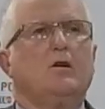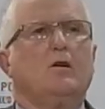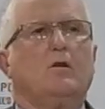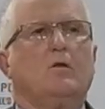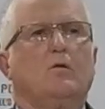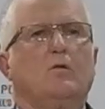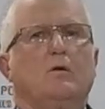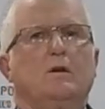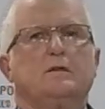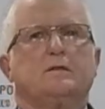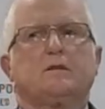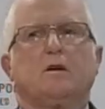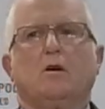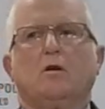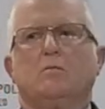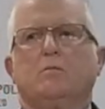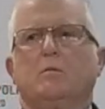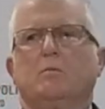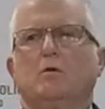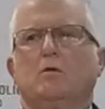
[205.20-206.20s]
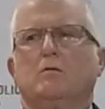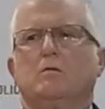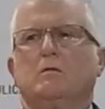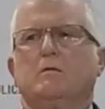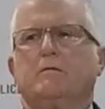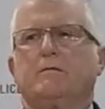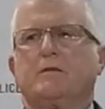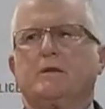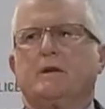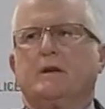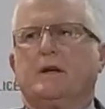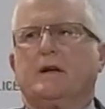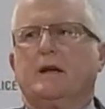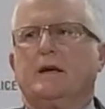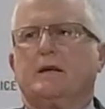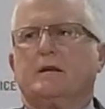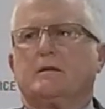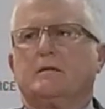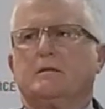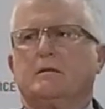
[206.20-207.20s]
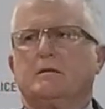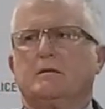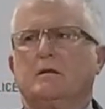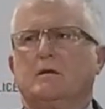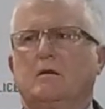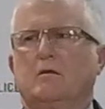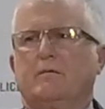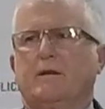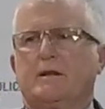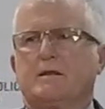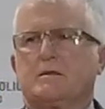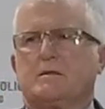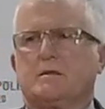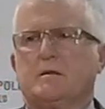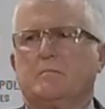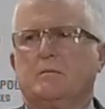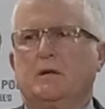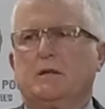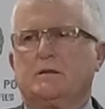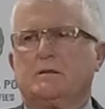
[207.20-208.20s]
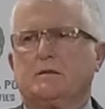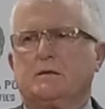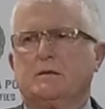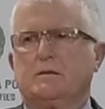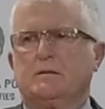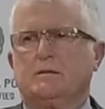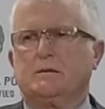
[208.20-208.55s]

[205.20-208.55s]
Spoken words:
or is culpable for the neglect of other siblings,